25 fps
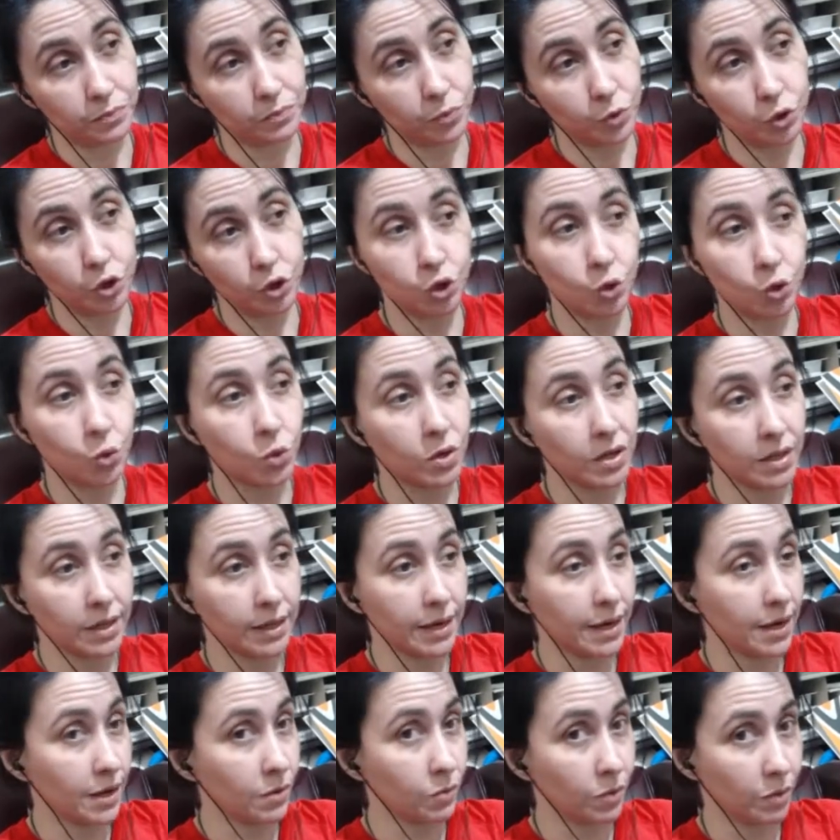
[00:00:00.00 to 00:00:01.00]
story
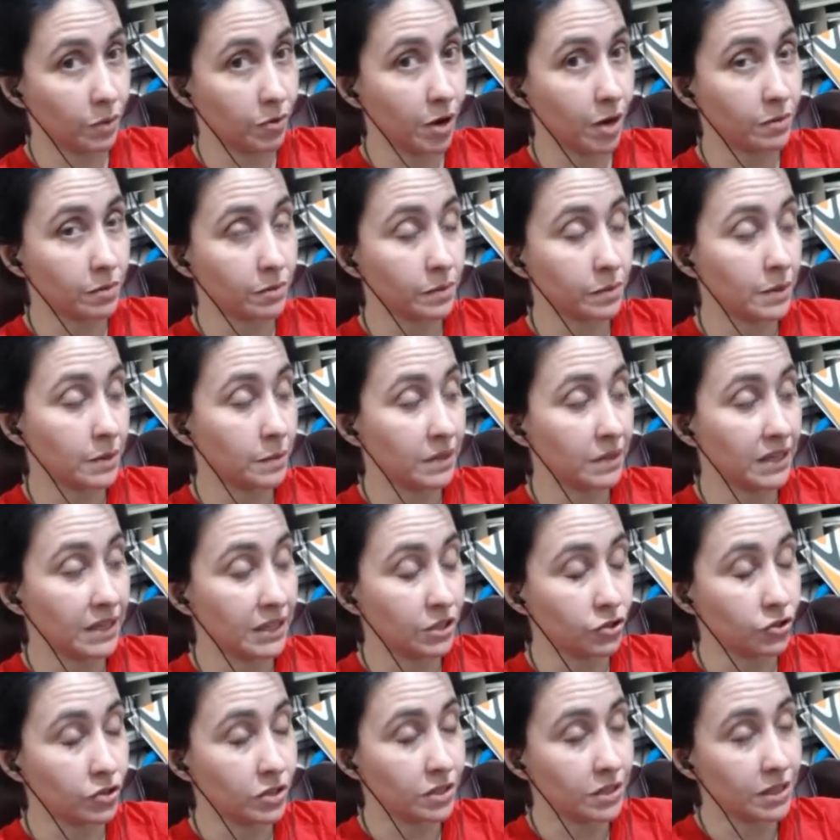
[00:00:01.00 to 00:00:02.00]
that I would probably be
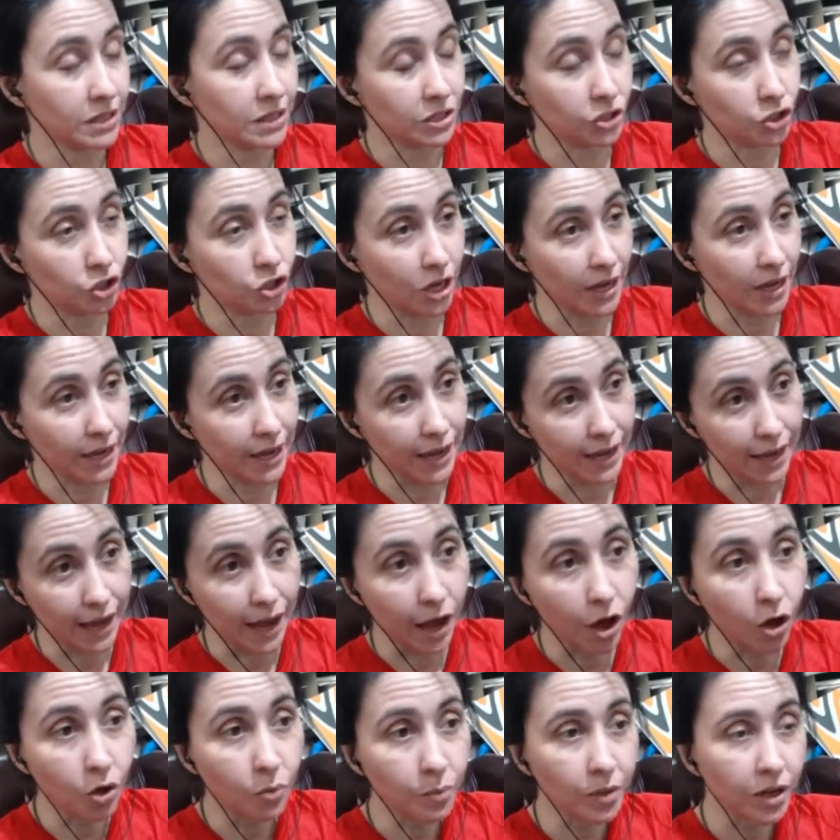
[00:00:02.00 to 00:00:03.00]
interested in checking
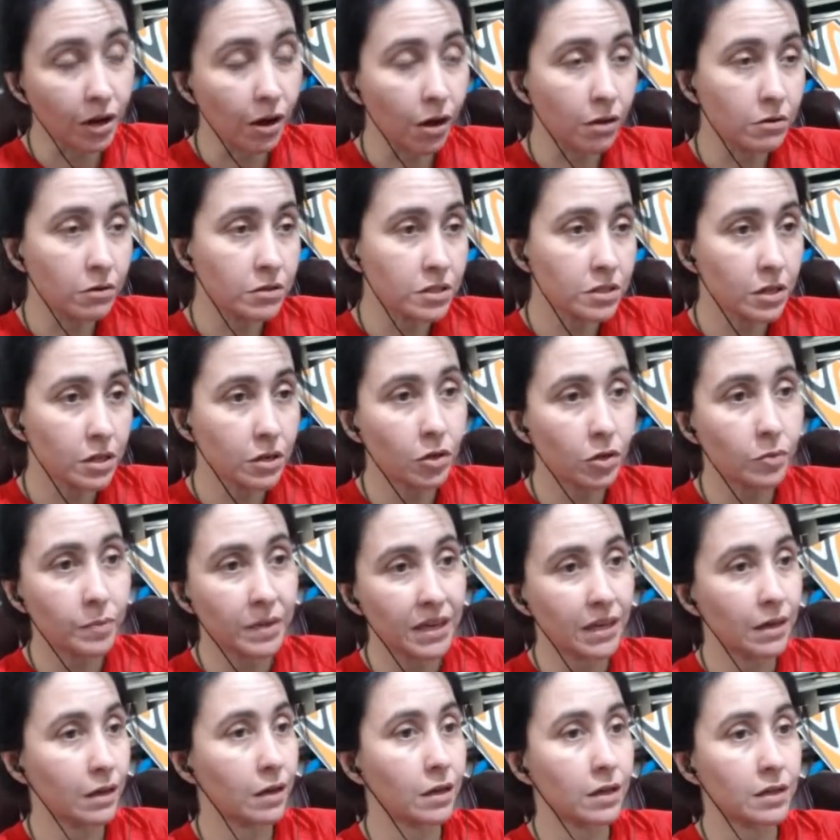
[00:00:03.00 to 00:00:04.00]
out, but also
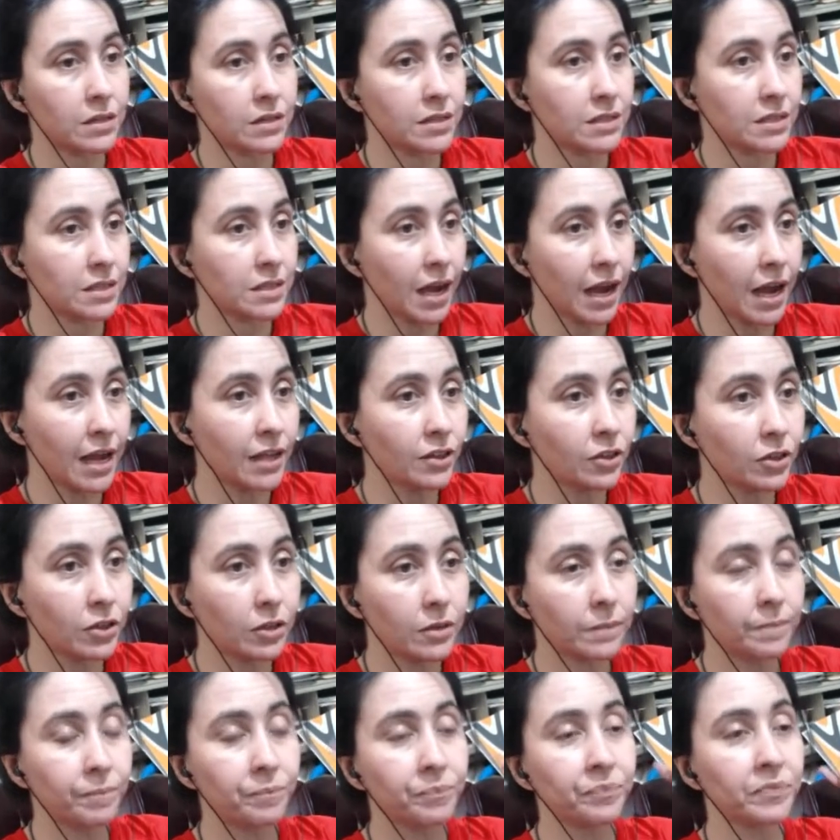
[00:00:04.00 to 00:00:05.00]
because
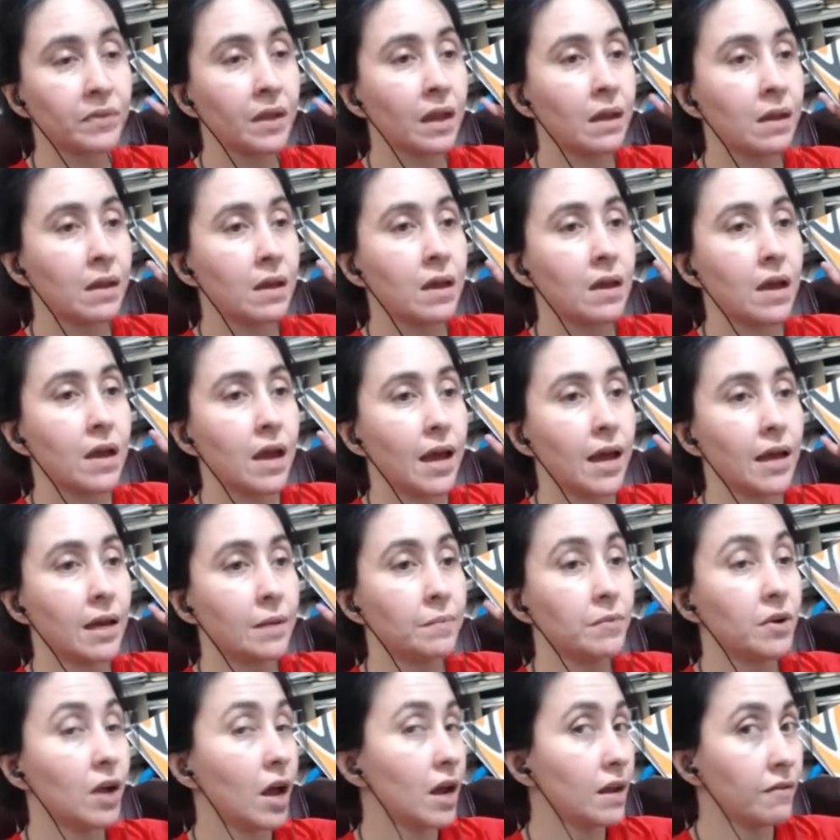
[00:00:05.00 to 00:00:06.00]
Tyler, and
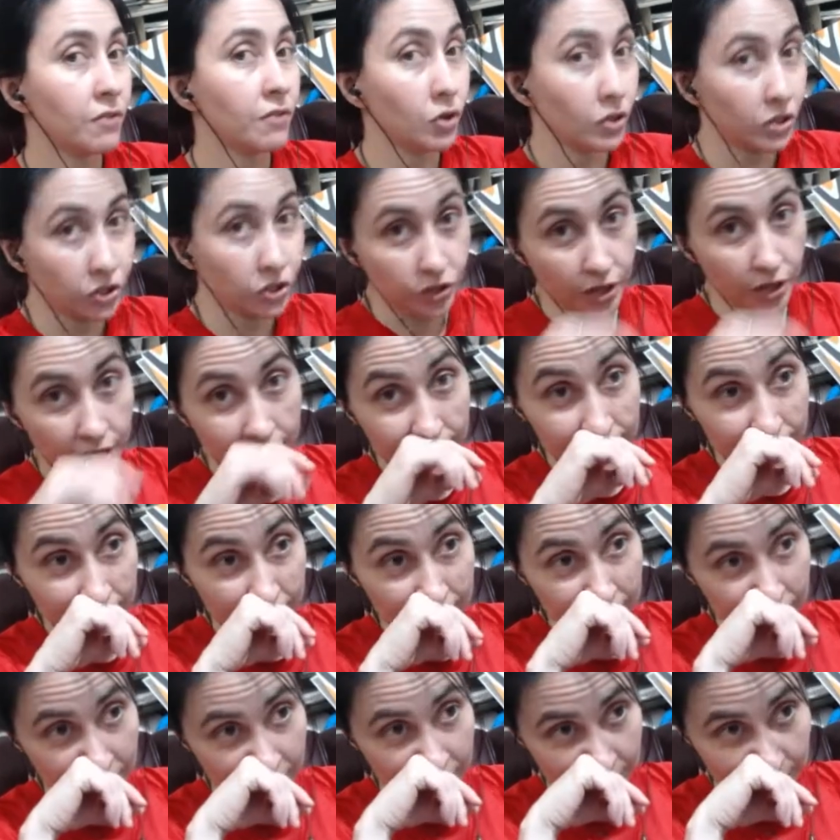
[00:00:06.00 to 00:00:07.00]
I'm not even going to try to say
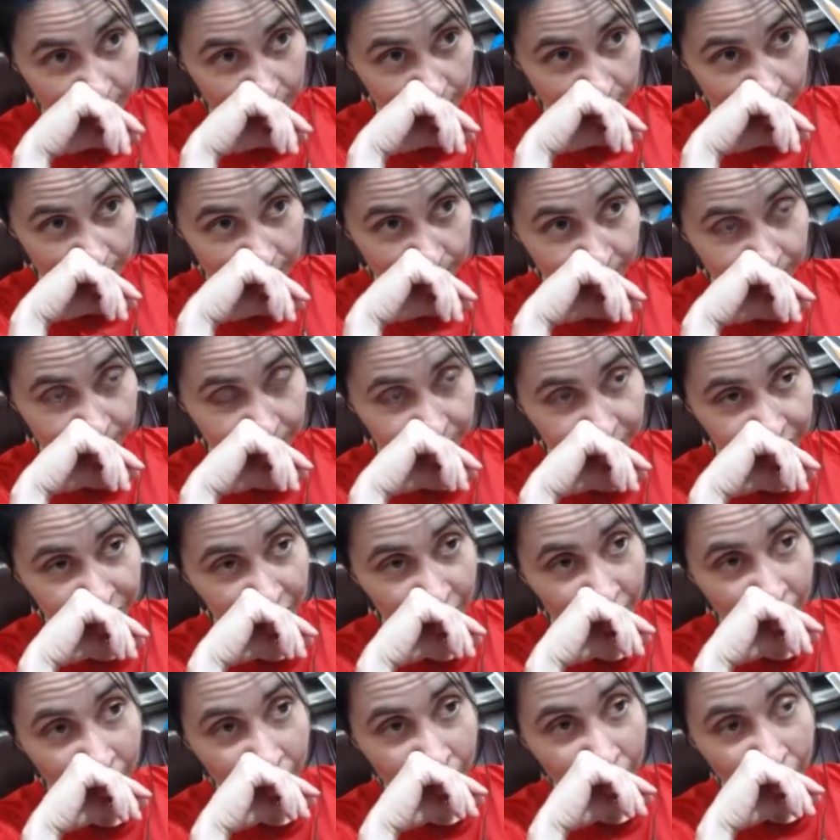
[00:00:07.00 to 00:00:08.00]
his last name,
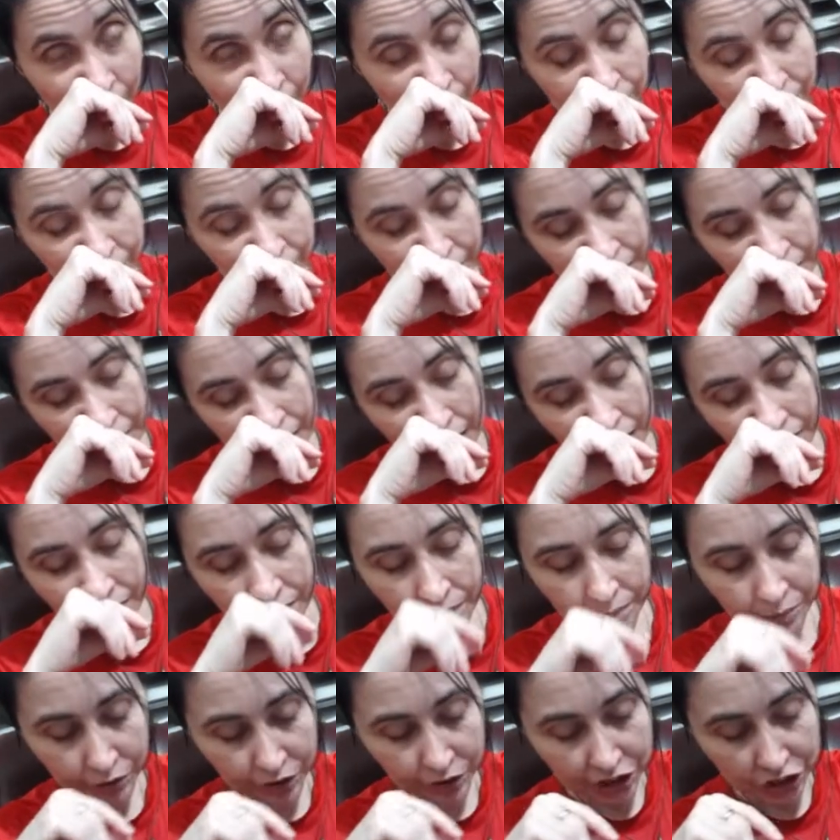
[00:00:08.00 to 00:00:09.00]
but I,
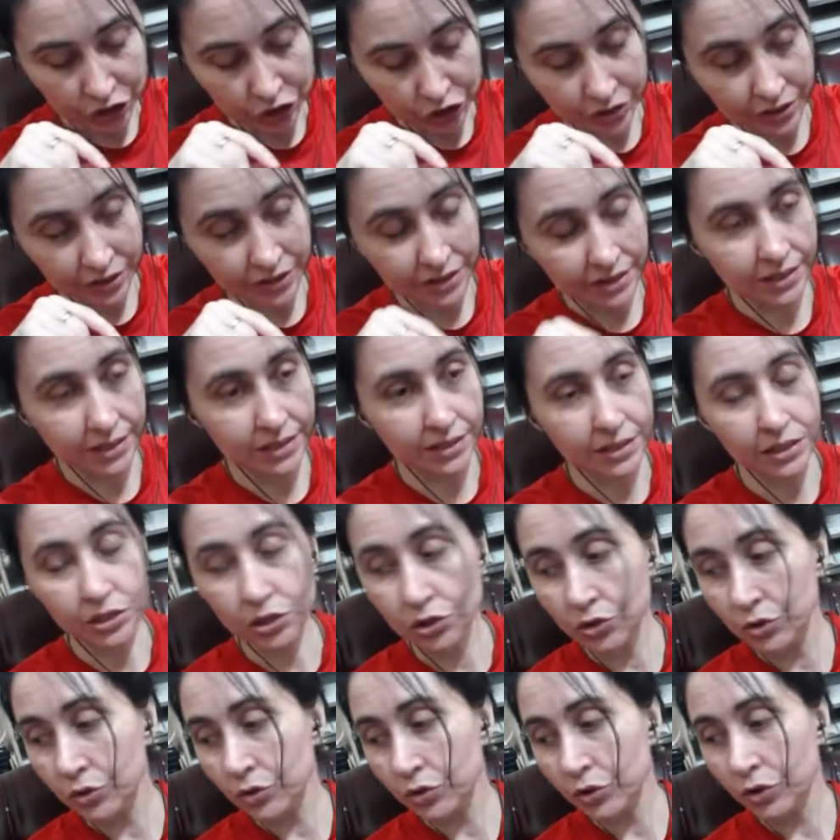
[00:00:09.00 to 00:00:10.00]
I'm pretty sure this is the
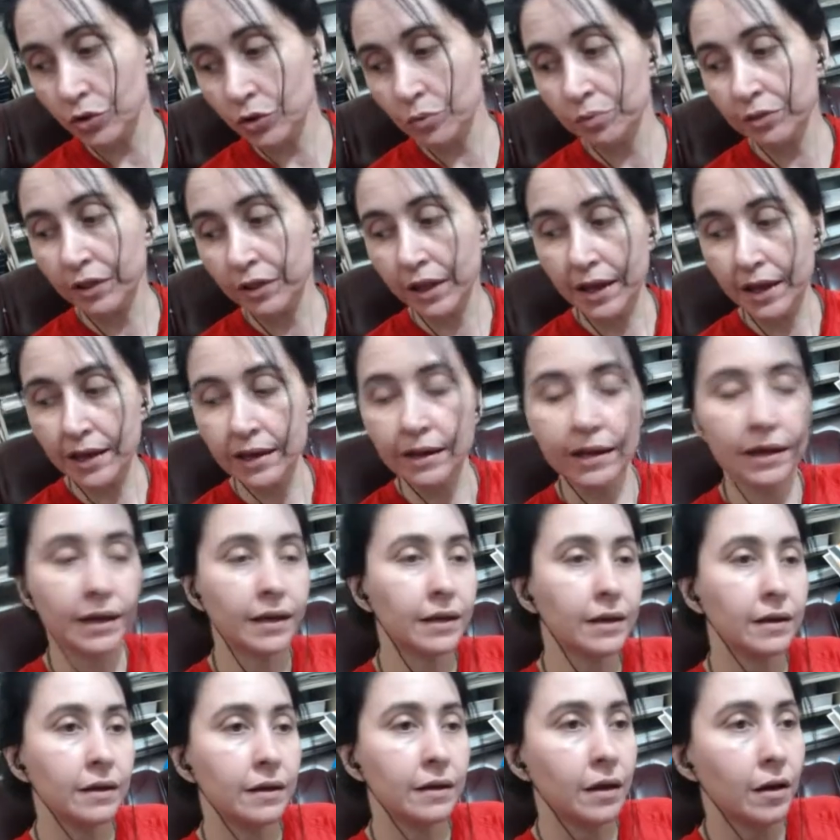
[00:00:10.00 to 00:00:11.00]
dude who played
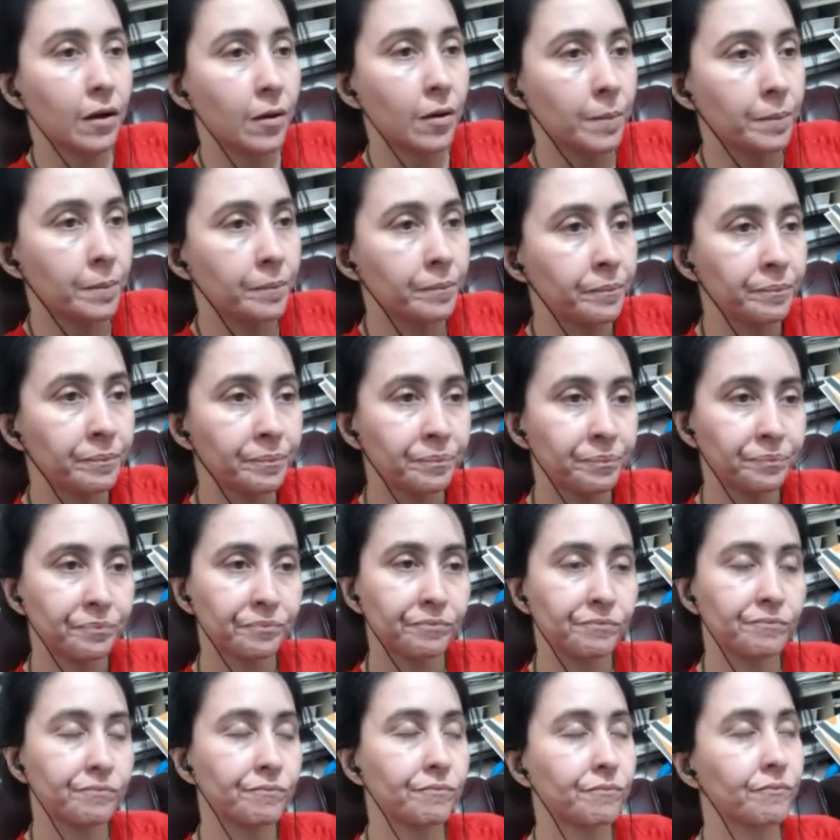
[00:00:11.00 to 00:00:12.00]
in... Um,
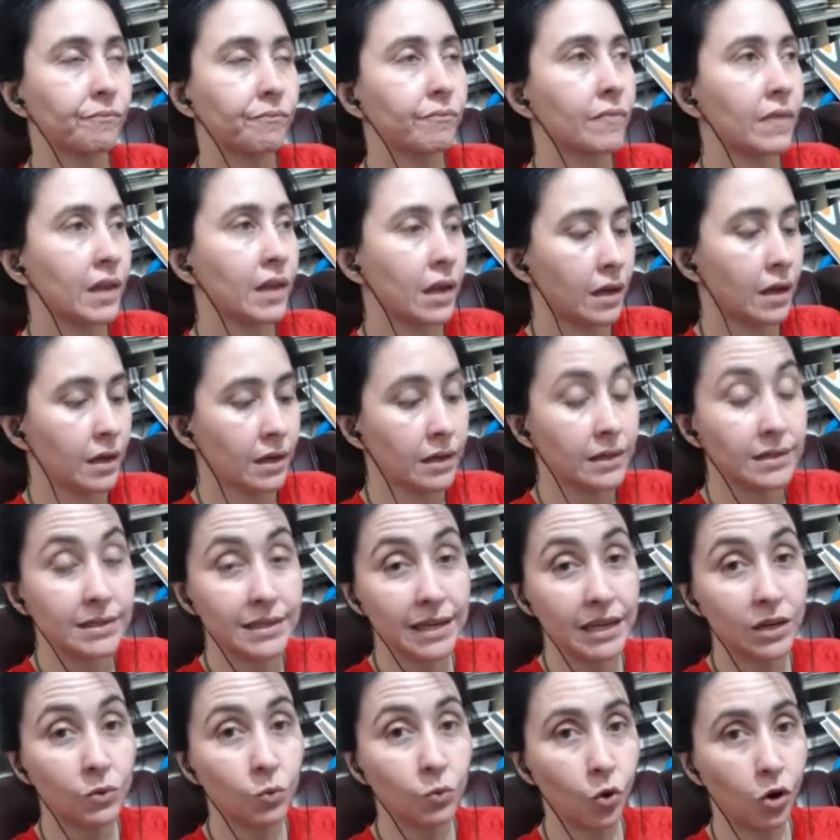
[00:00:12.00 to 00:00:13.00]

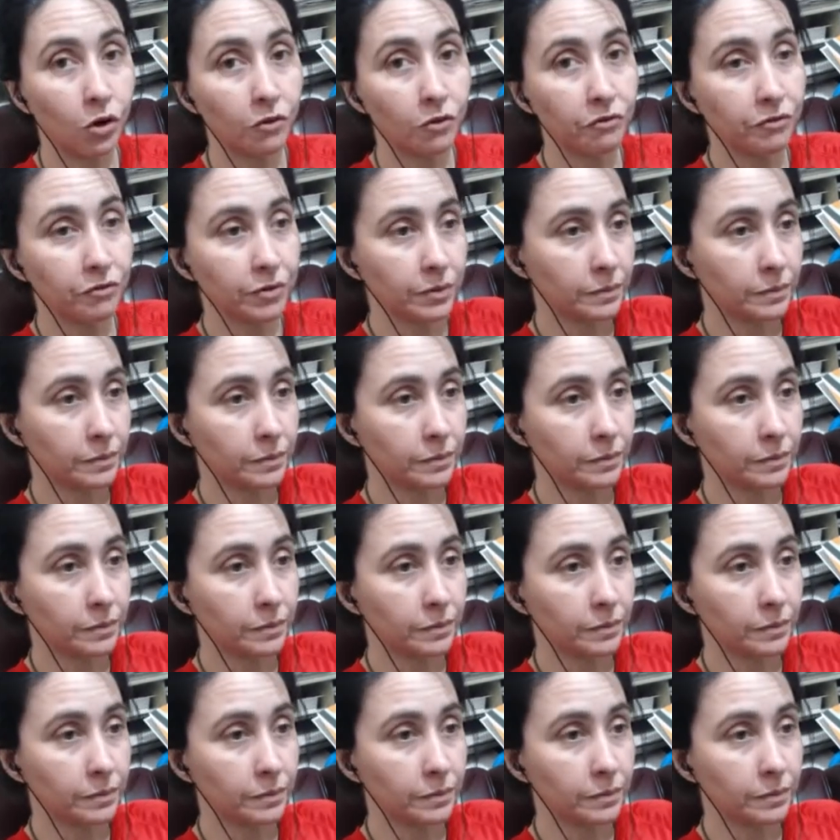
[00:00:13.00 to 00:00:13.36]
Teen Wolf,